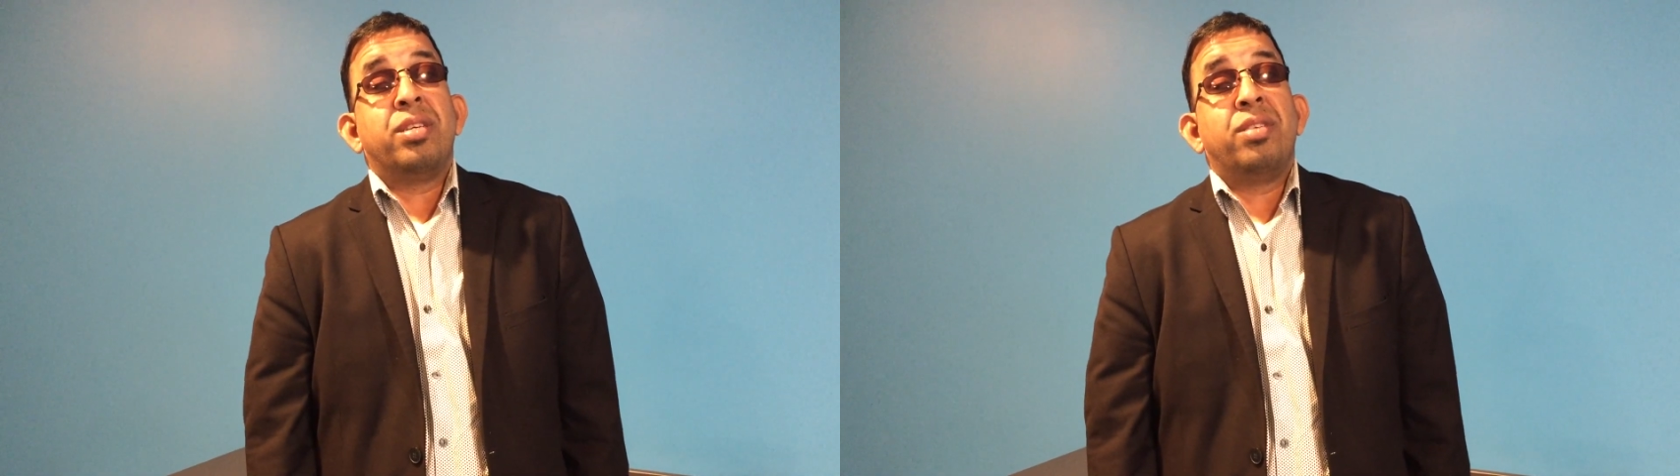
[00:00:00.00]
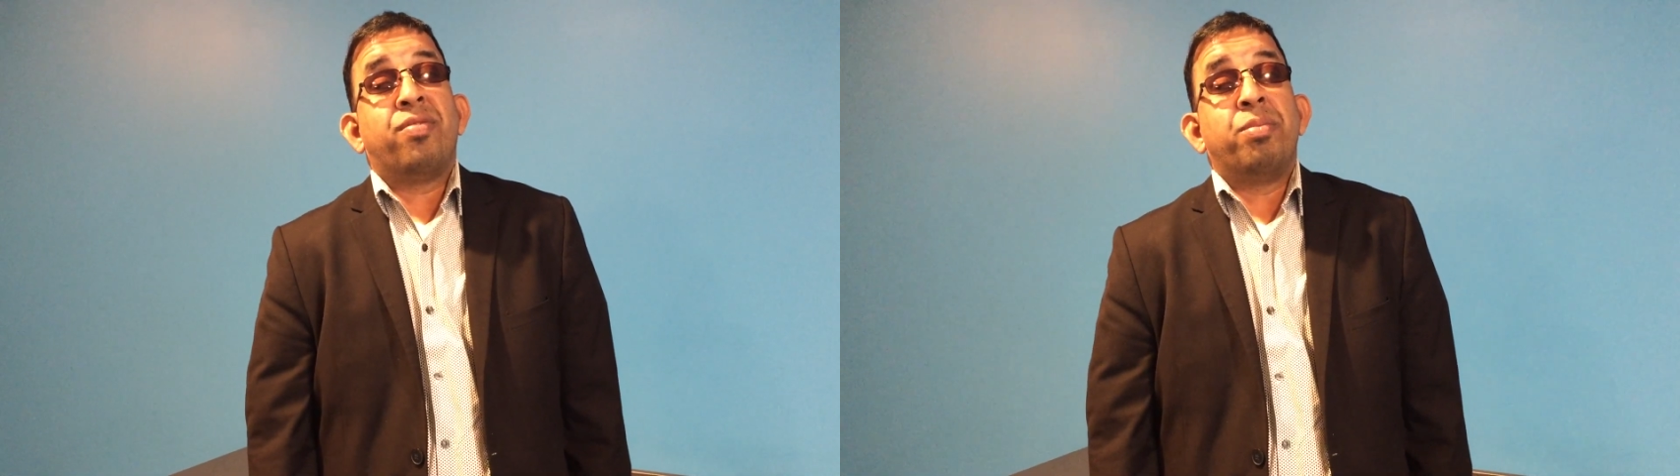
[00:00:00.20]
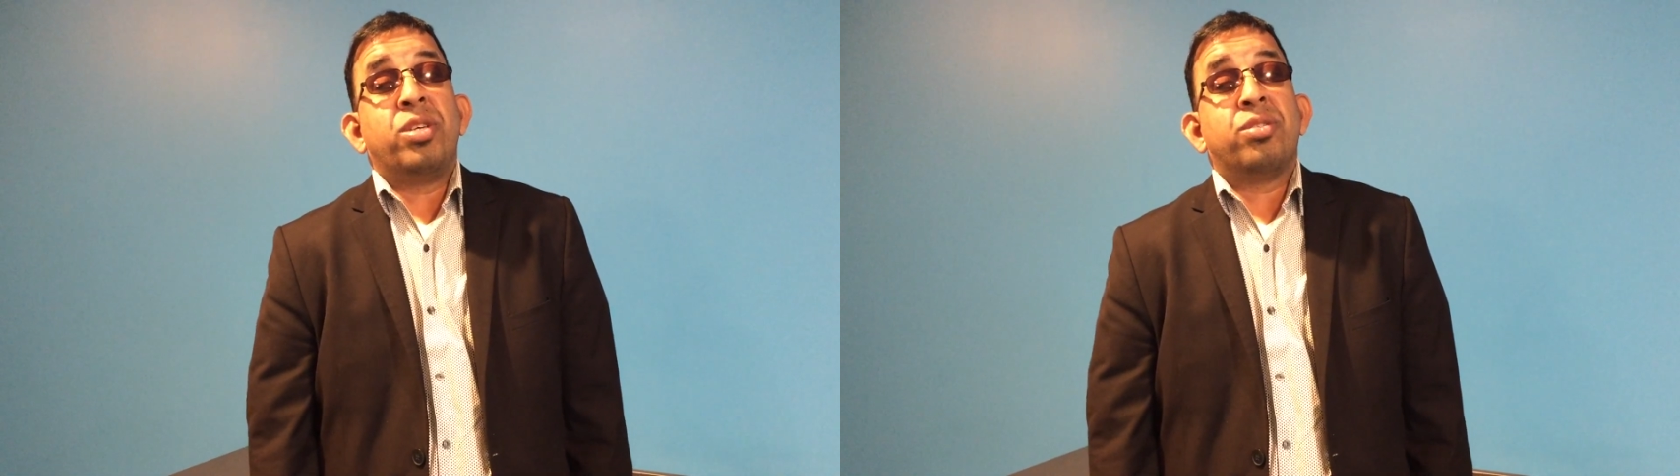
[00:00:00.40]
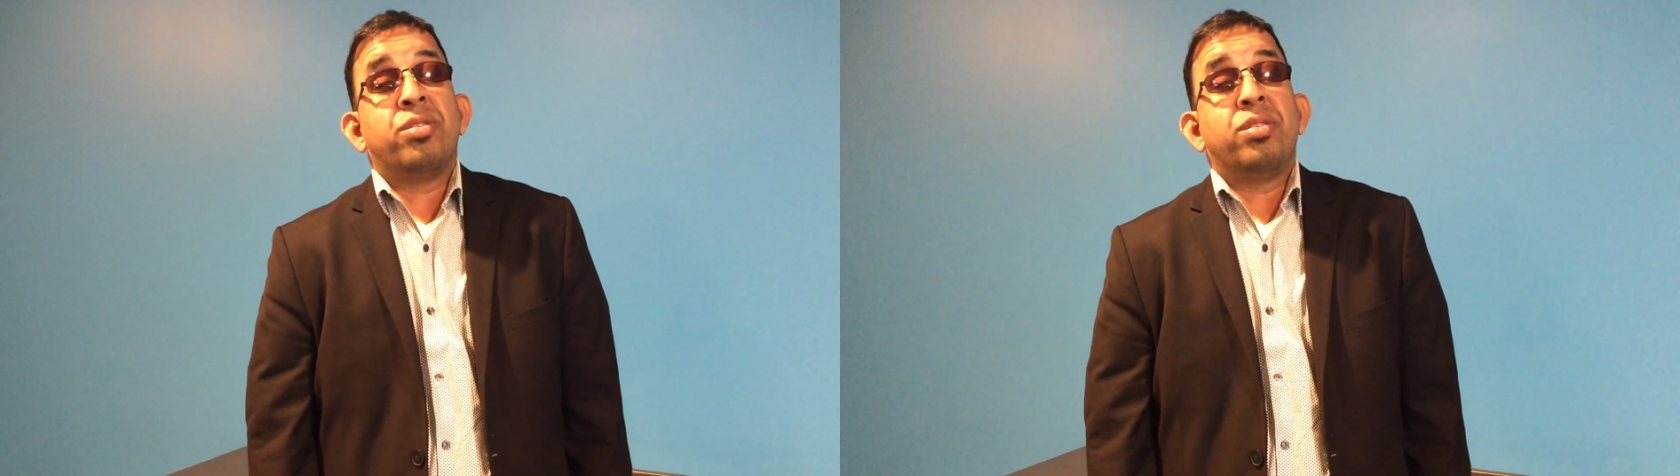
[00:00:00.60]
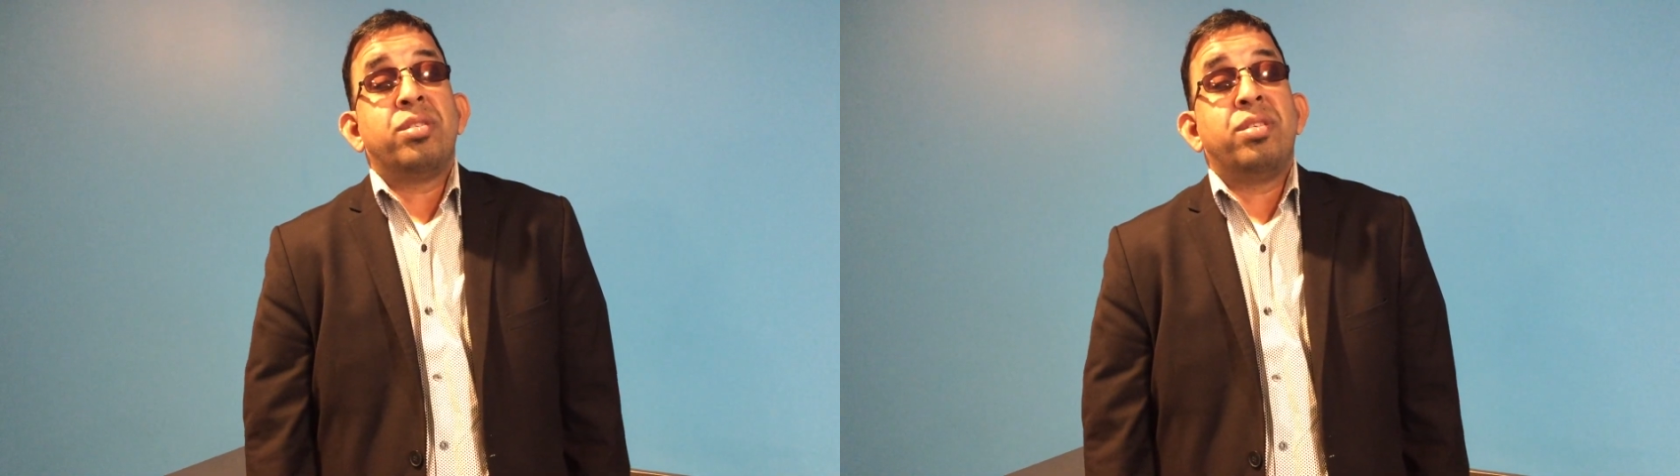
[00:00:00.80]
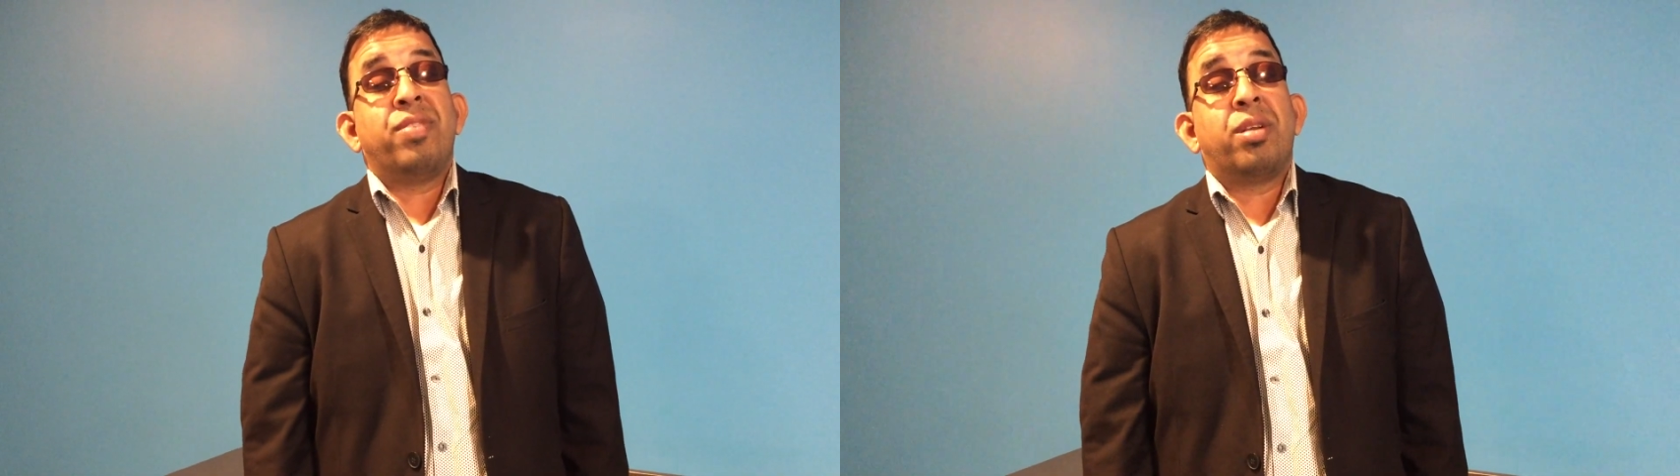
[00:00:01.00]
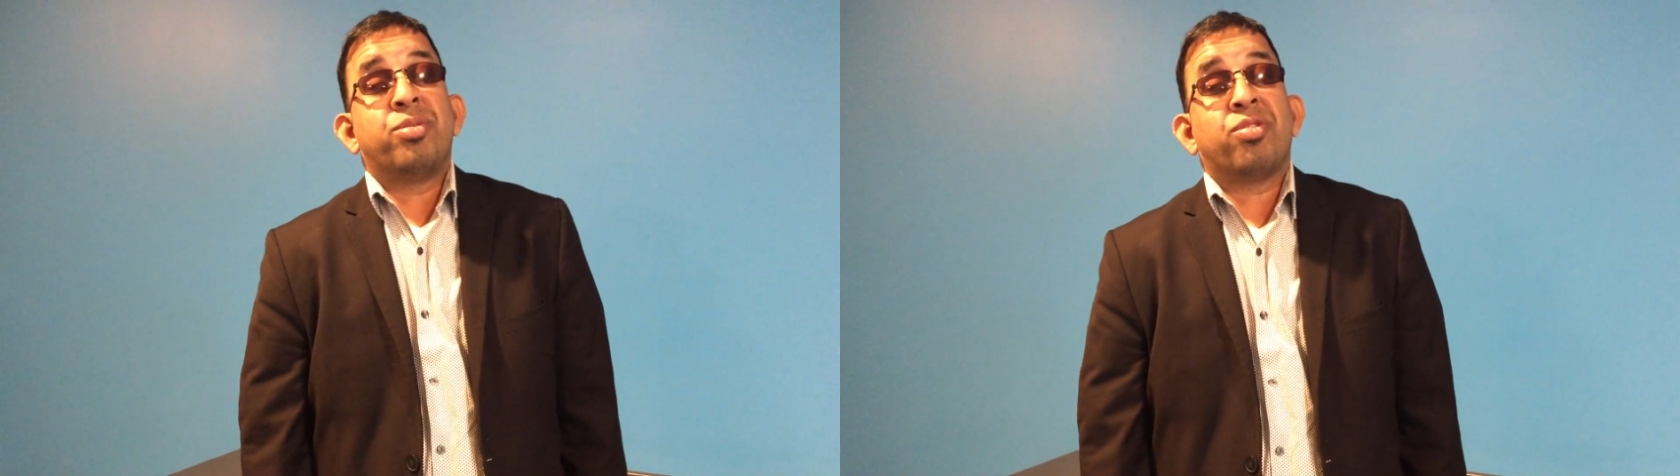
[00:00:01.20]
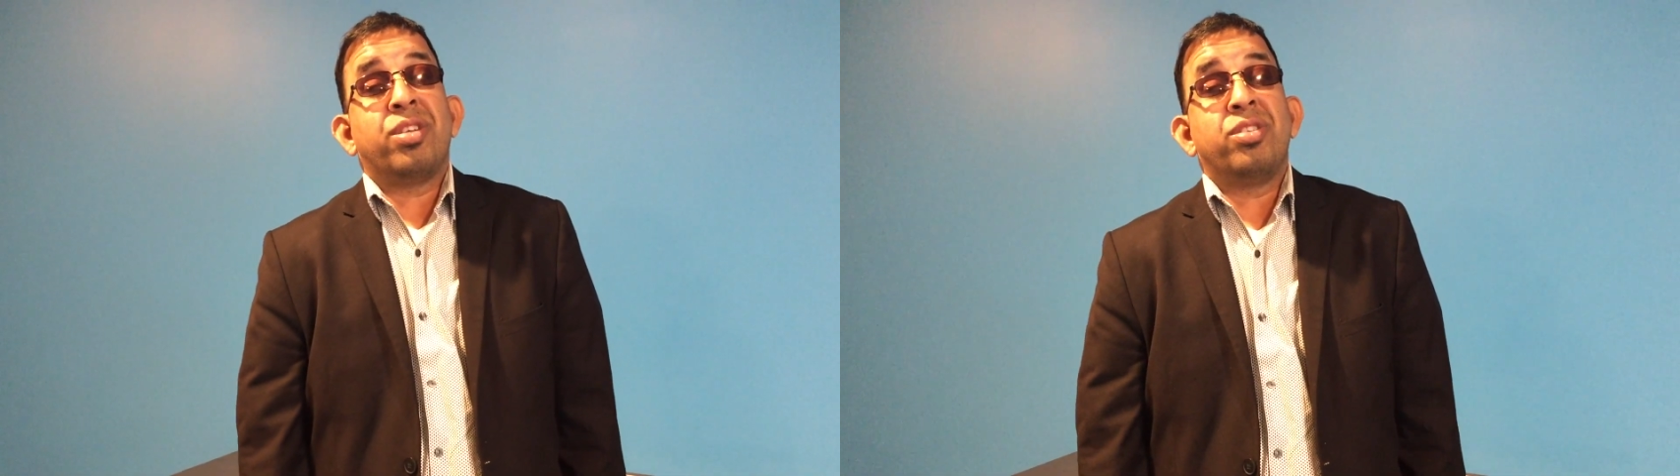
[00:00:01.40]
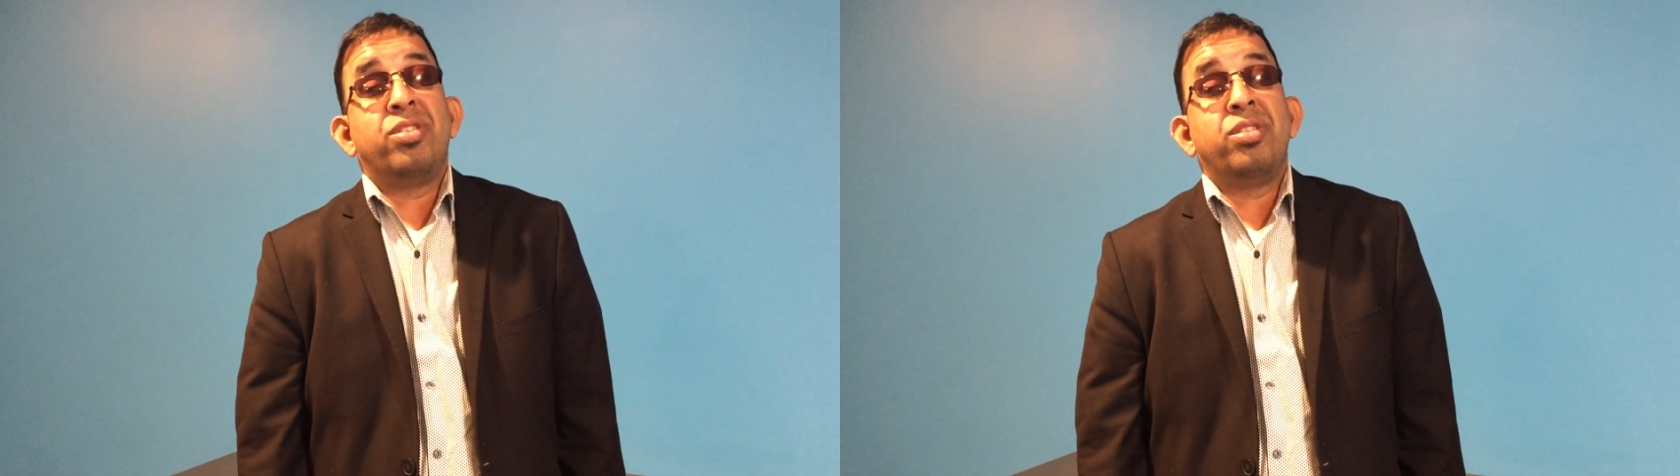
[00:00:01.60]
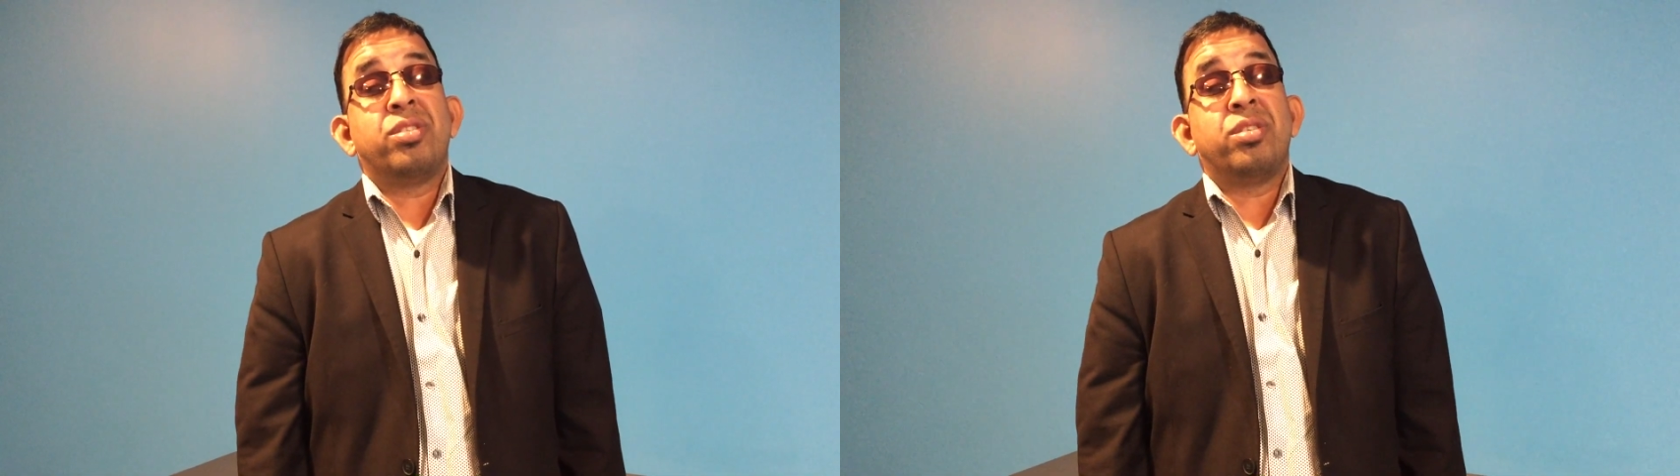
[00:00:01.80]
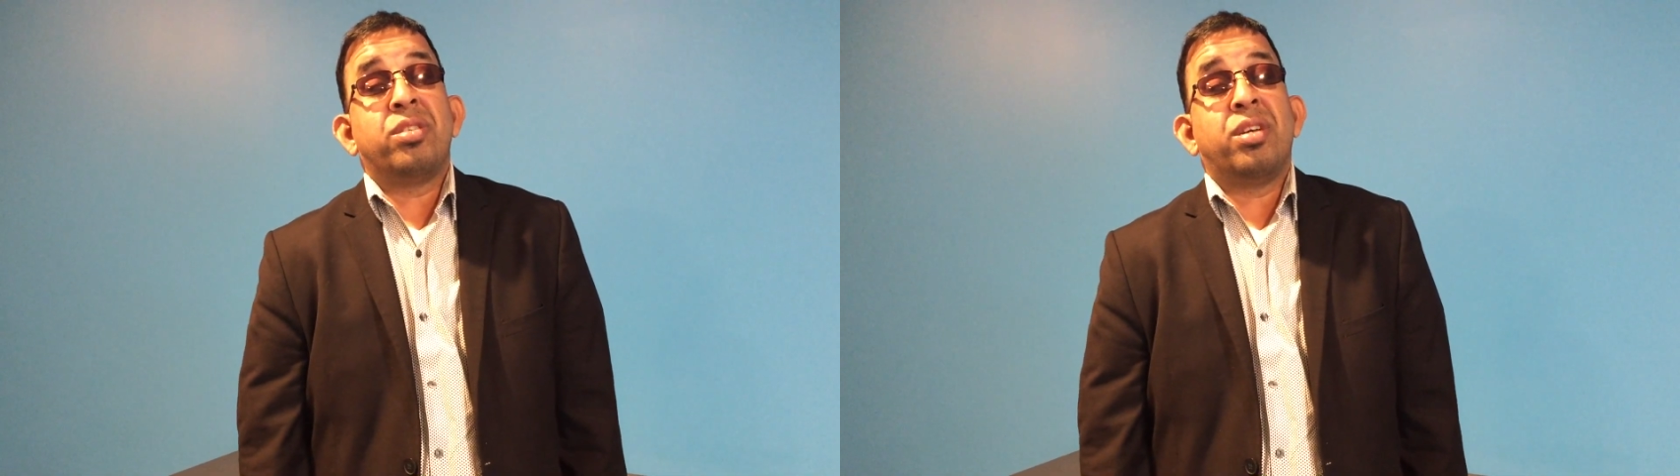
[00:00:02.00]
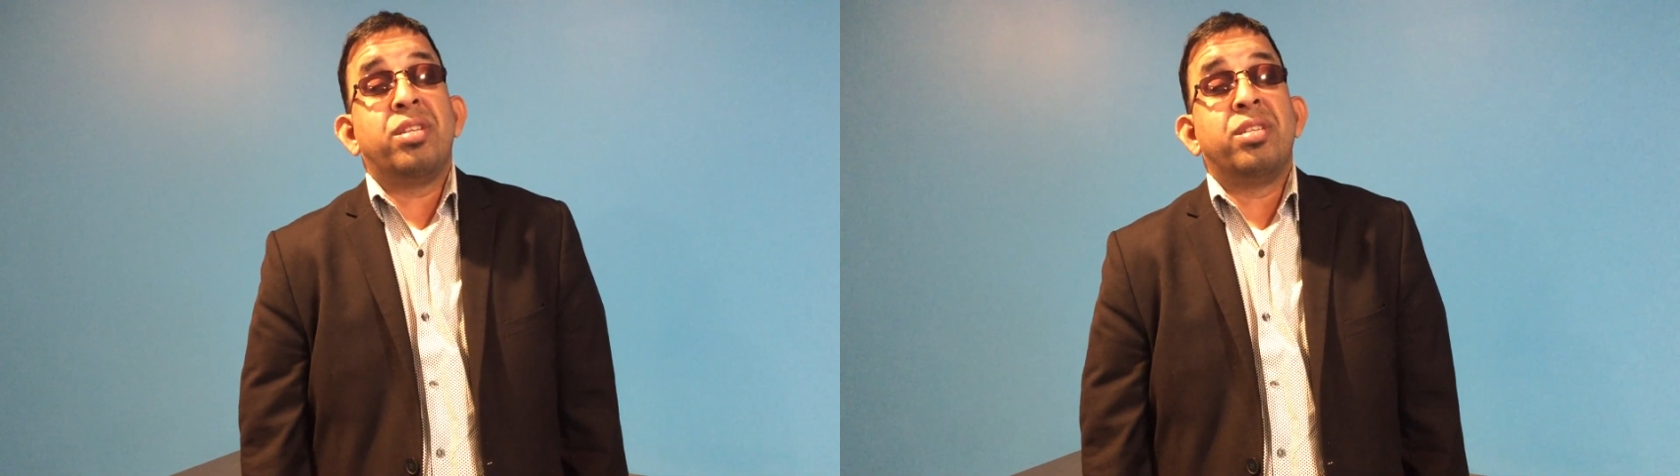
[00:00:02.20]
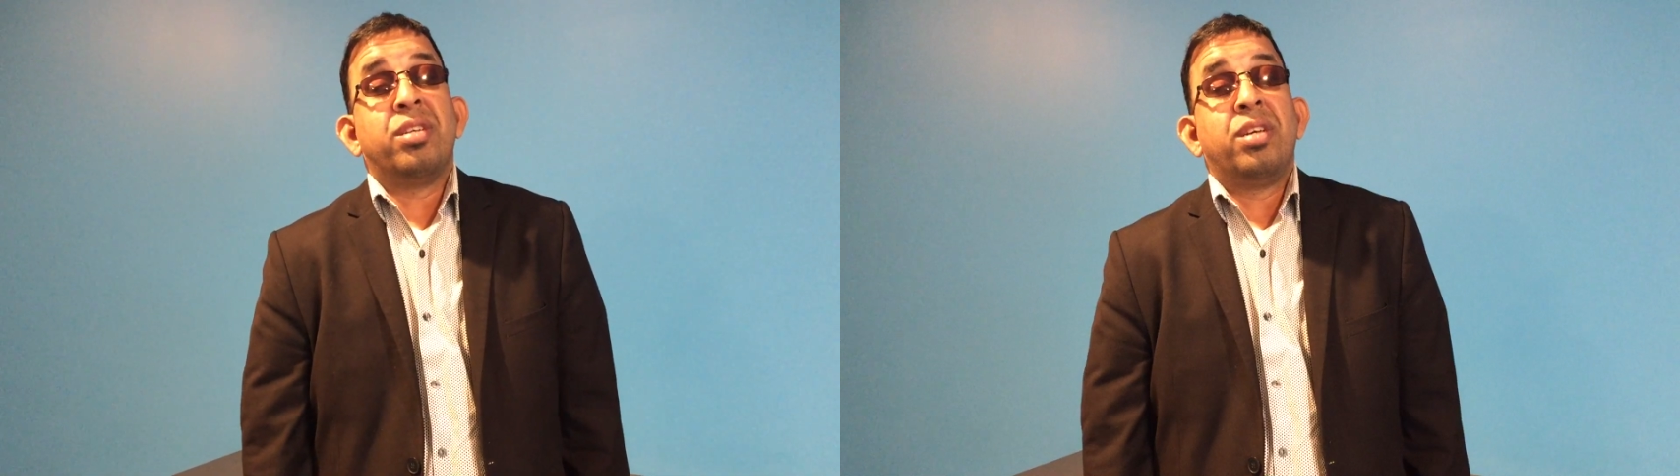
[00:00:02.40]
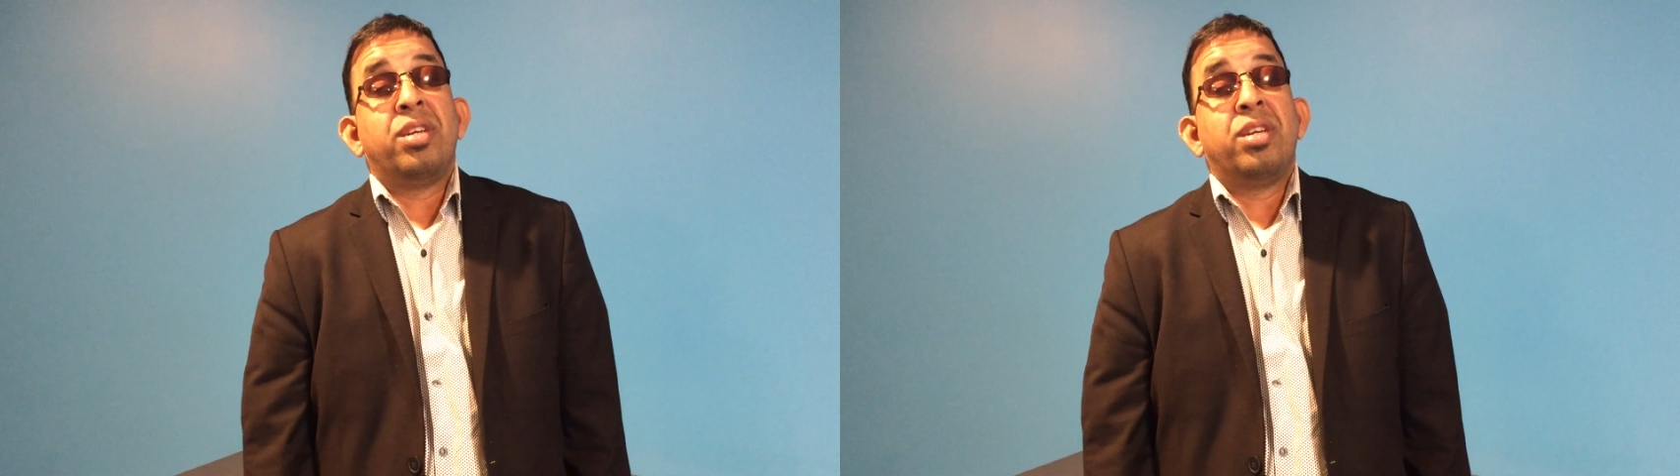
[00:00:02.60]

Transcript: information, develop strategies, and